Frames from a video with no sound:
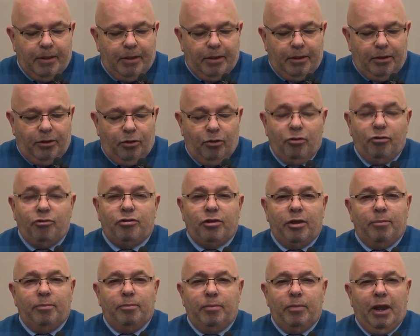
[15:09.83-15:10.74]
use
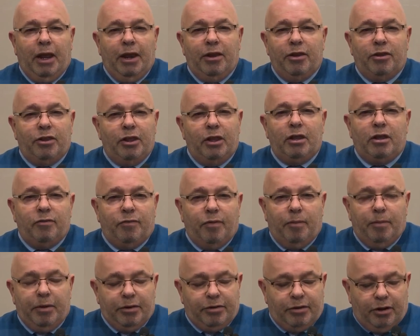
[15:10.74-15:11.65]
him and think of
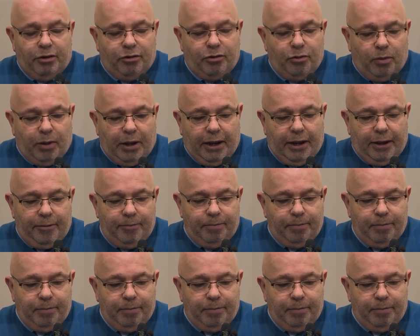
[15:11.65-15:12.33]
him in such a way.